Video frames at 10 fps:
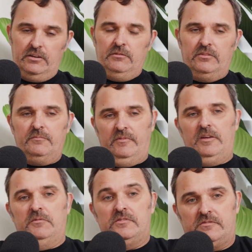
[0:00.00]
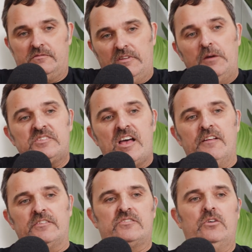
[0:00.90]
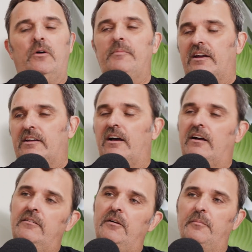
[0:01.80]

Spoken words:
and it was ahead of its time, that car.